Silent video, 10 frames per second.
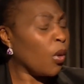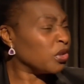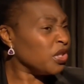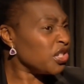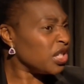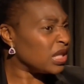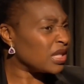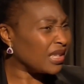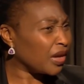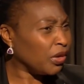
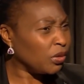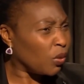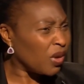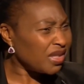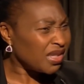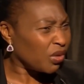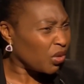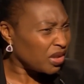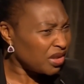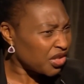auditions. And I thought, what is an
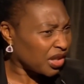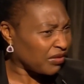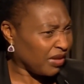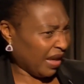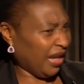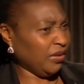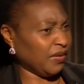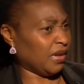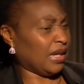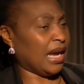audition? I've never heard
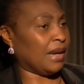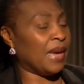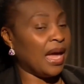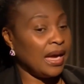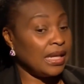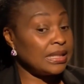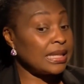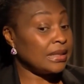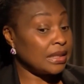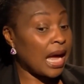of that name. He
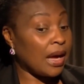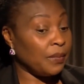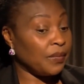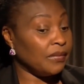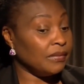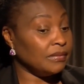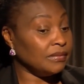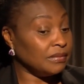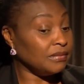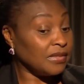said,
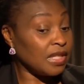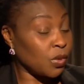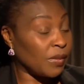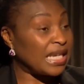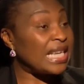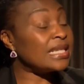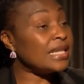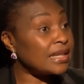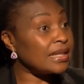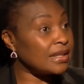this woman
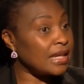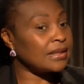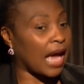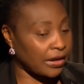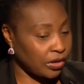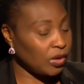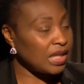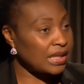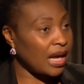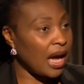insisted, says, I know
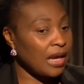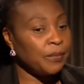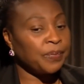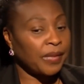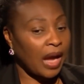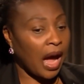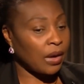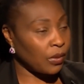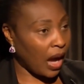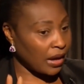this guy,
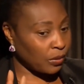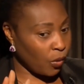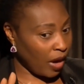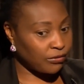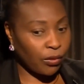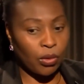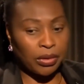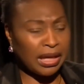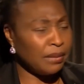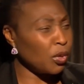I work
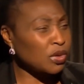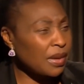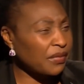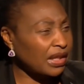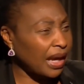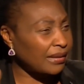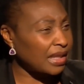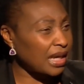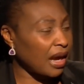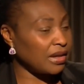for him or something like
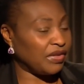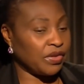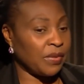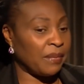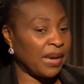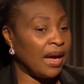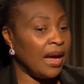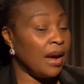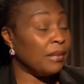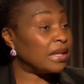that, I can't even remember,
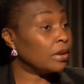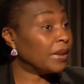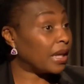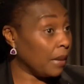but they'll be